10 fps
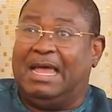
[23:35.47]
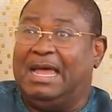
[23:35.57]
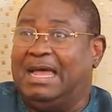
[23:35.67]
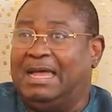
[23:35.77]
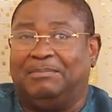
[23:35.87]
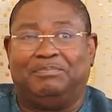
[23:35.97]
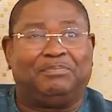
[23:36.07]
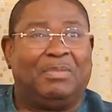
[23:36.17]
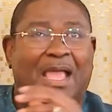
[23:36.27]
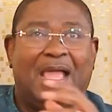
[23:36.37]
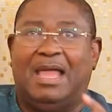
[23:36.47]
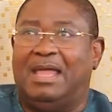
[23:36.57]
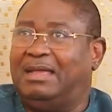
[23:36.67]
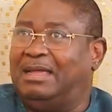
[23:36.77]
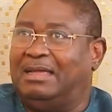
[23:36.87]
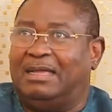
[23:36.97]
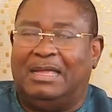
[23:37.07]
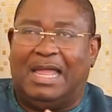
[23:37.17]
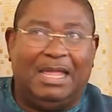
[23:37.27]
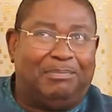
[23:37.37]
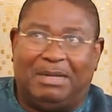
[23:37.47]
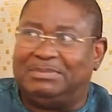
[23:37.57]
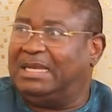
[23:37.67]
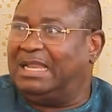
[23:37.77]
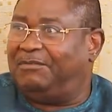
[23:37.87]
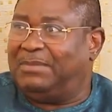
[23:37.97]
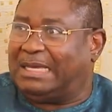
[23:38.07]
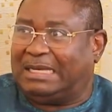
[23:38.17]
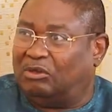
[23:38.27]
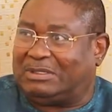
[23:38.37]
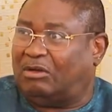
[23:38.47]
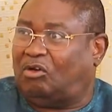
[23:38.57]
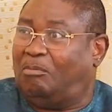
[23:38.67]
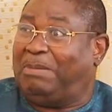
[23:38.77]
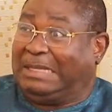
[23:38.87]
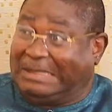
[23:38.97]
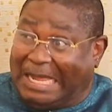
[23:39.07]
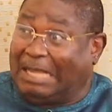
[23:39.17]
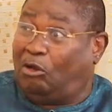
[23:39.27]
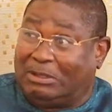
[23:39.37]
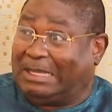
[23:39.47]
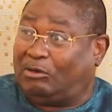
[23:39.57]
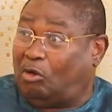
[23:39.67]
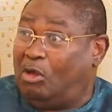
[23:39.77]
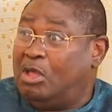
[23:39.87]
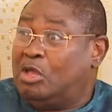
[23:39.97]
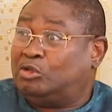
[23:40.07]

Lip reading: Abraham the Love make an altar call, but that altar call,